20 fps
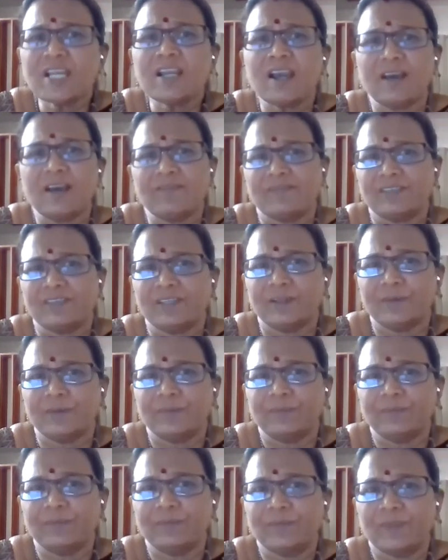kavya
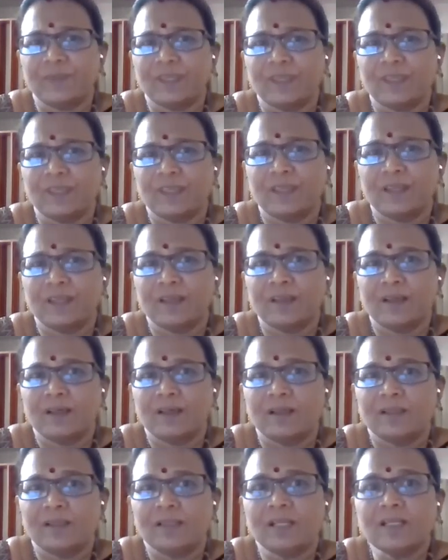
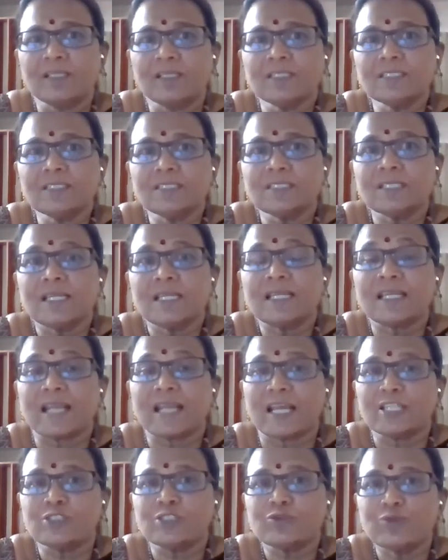that is
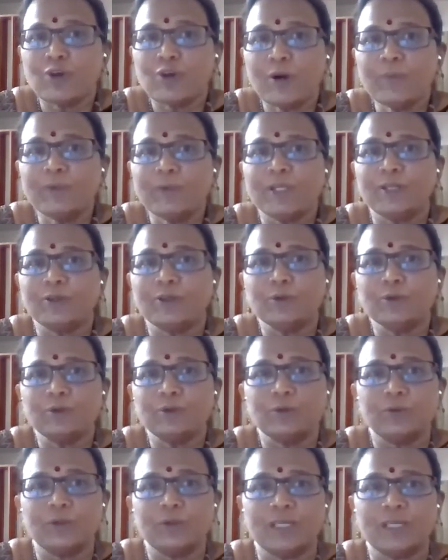transformed
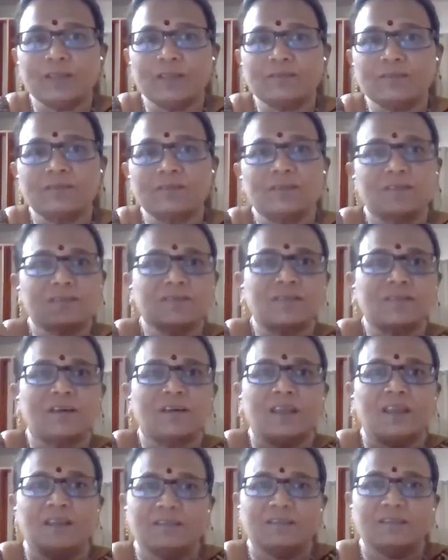into today's
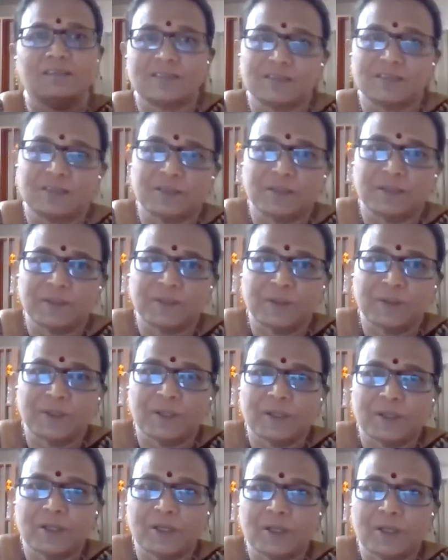screens,
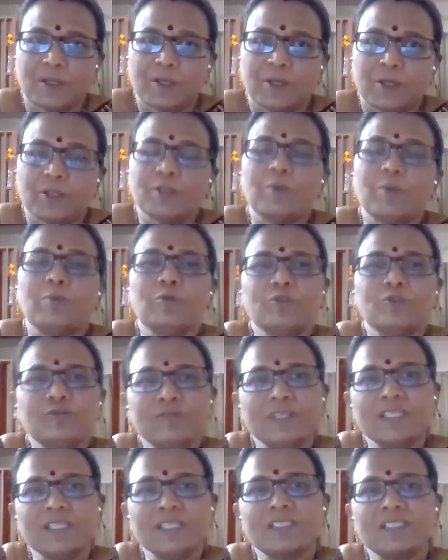the
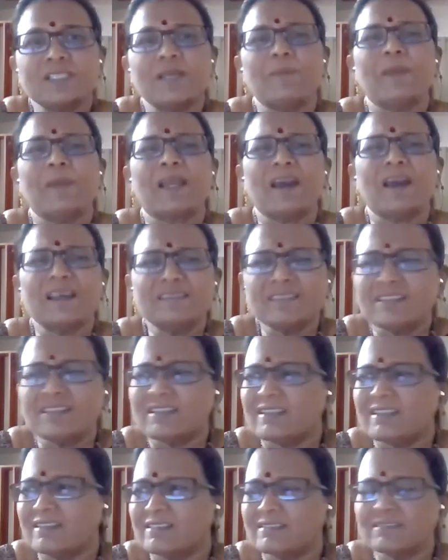movies, the mega
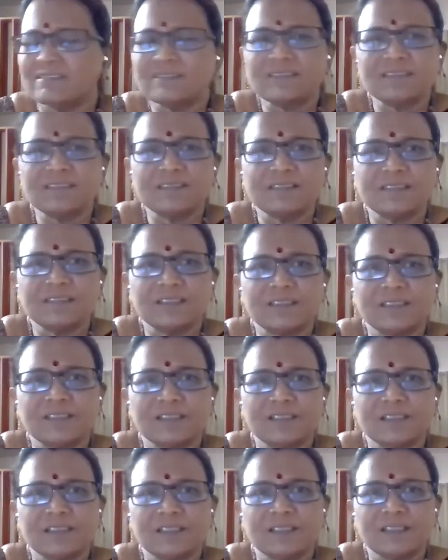serials,
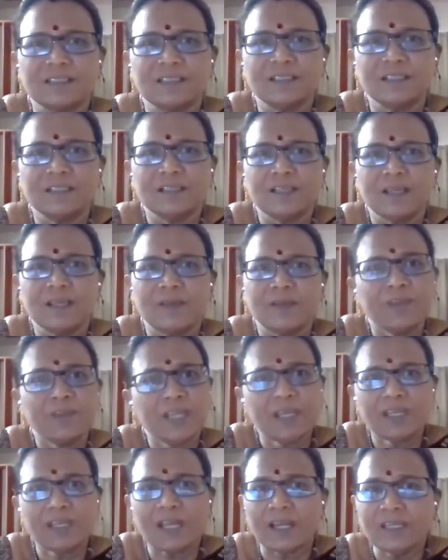we
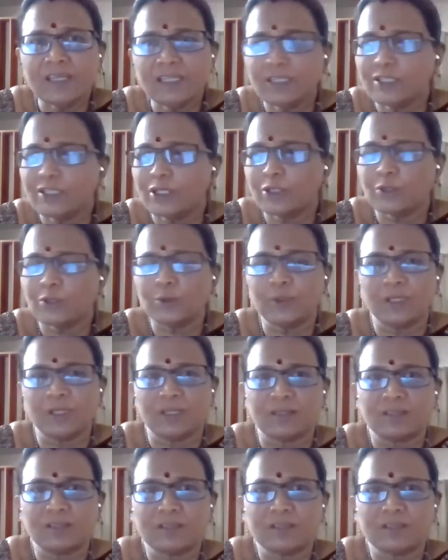get addicted to it.